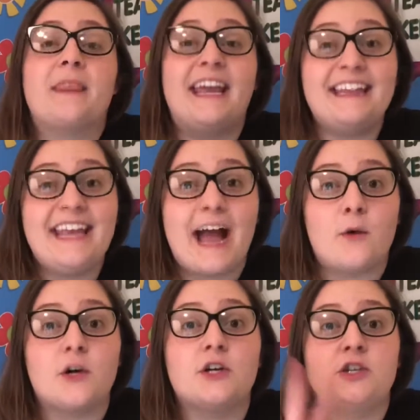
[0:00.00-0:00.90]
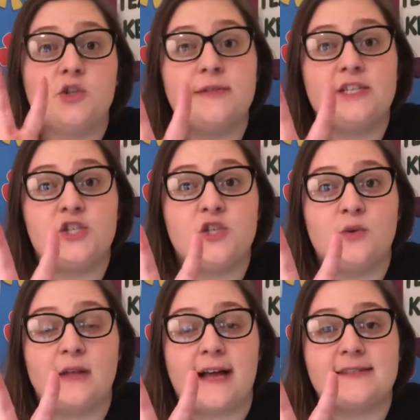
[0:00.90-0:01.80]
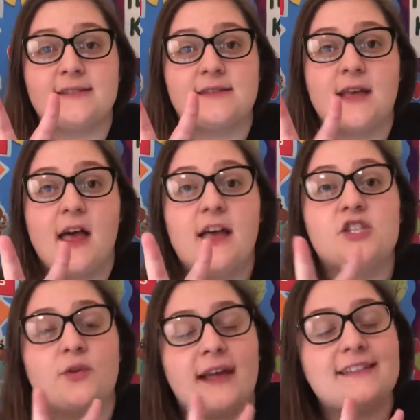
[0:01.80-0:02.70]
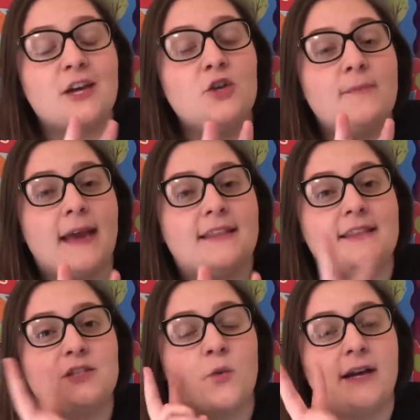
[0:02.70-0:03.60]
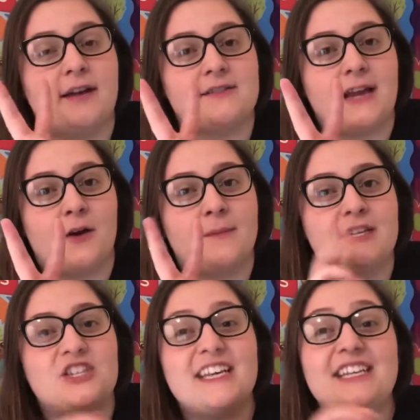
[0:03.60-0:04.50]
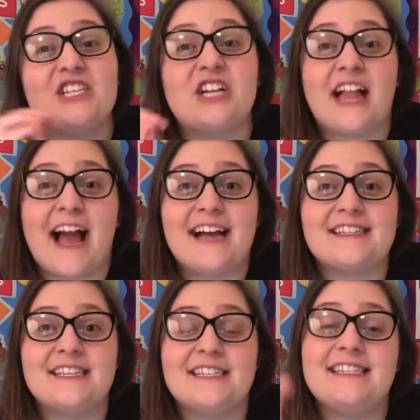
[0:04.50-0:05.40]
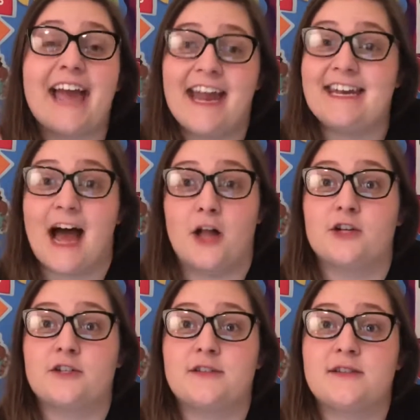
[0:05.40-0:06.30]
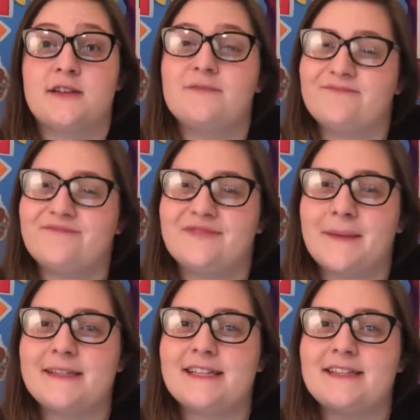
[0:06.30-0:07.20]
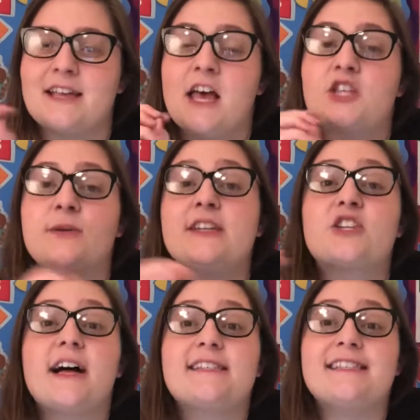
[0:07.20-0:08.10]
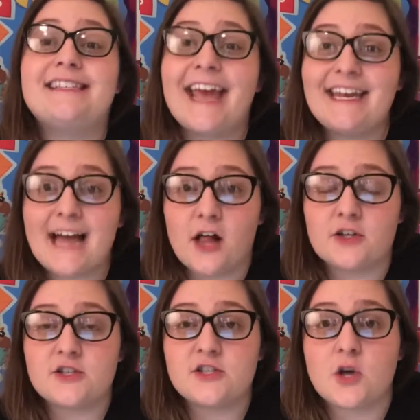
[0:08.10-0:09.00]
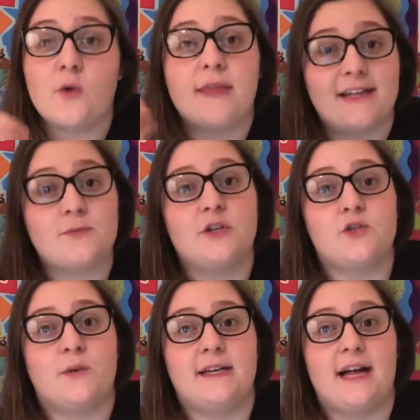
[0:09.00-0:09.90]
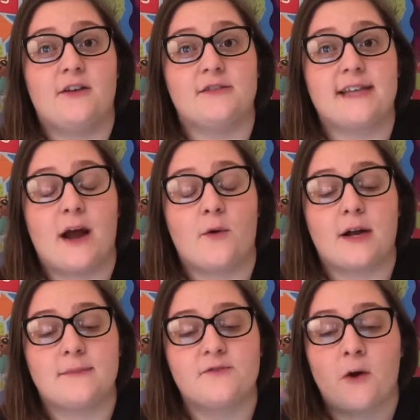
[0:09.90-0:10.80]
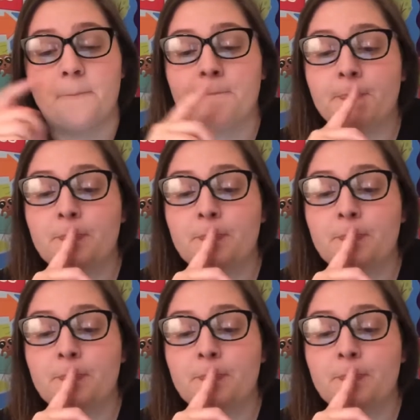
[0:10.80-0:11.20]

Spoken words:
in the hour, you teach 2 classes. So that's how you make the $20 an hour, because each class is $10. Does that make sense? So each class is $10, so that's where your $20 an hour comes from.